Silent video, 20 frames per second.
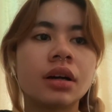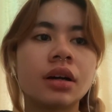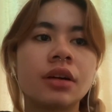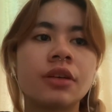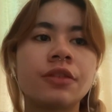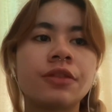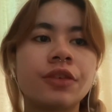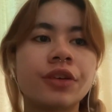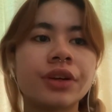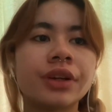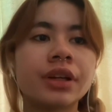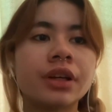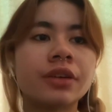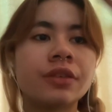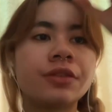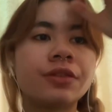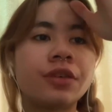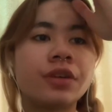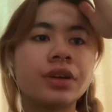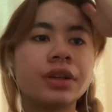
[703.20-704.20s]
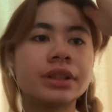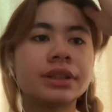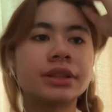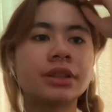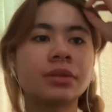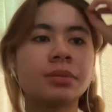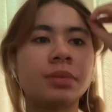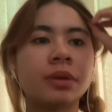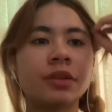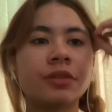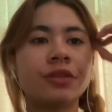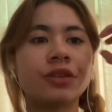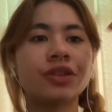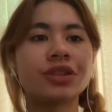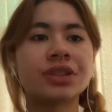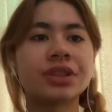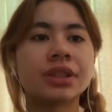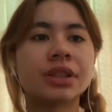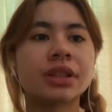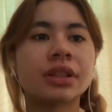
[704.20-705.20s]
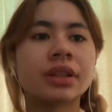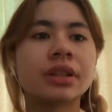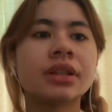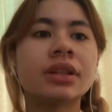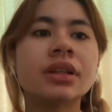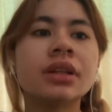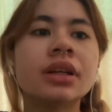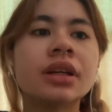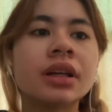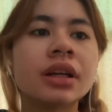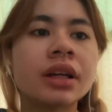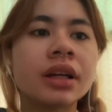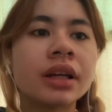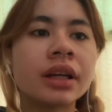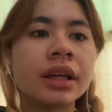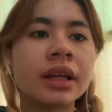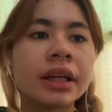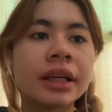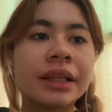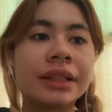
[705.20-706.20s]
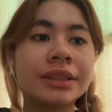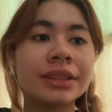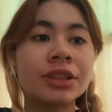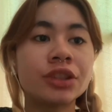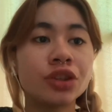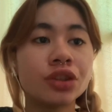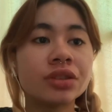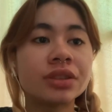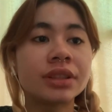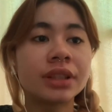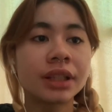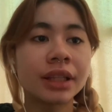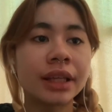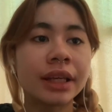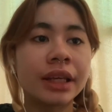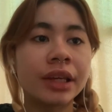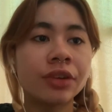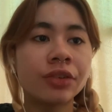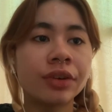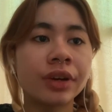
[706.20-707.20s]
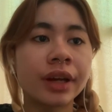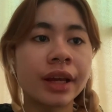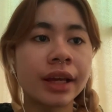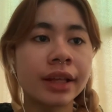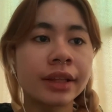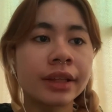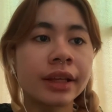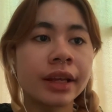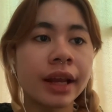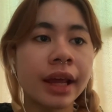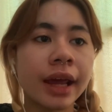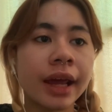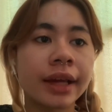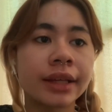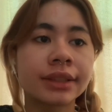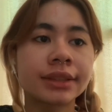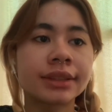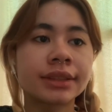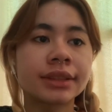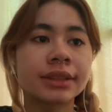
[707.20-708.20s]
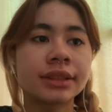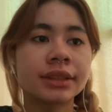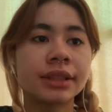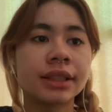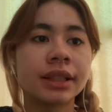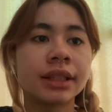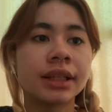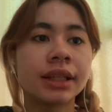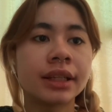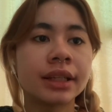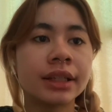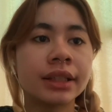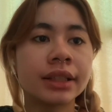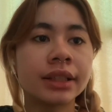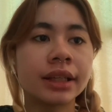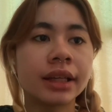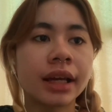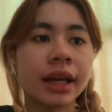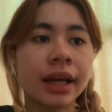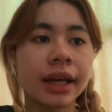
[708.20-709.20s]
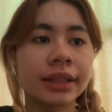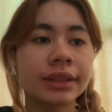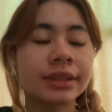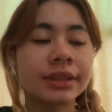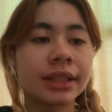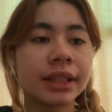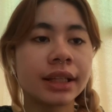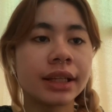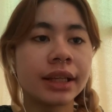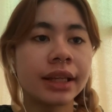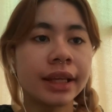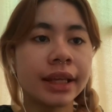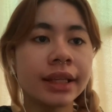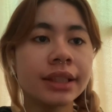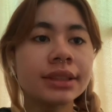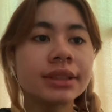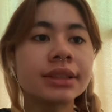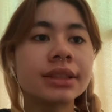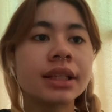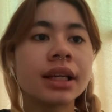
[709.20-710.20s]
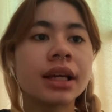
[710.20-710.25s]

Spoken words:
for the foreseeable future, it's usually regarded as the least